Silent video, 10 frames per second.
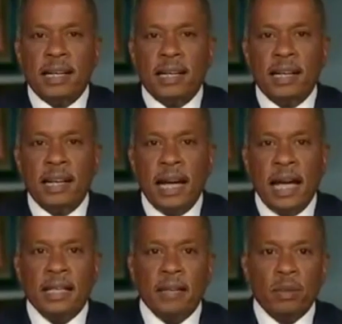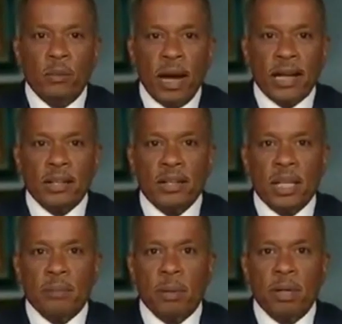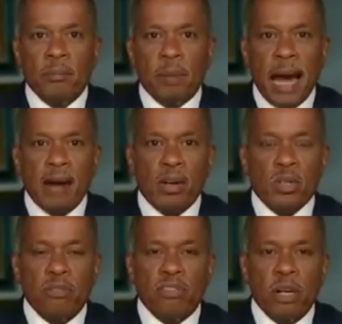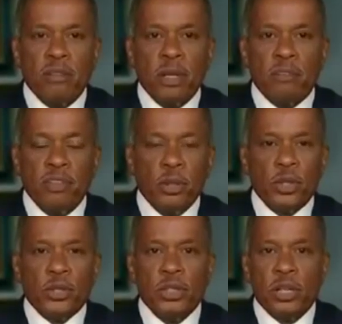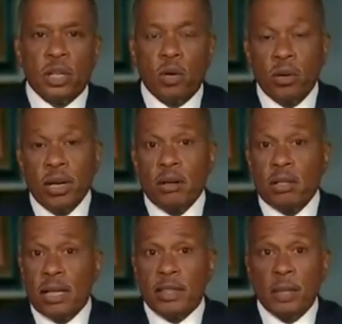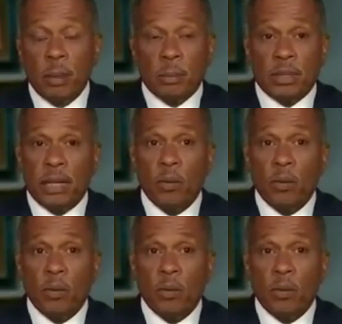and give them records and put barriers in front of their futures and their careers, I think people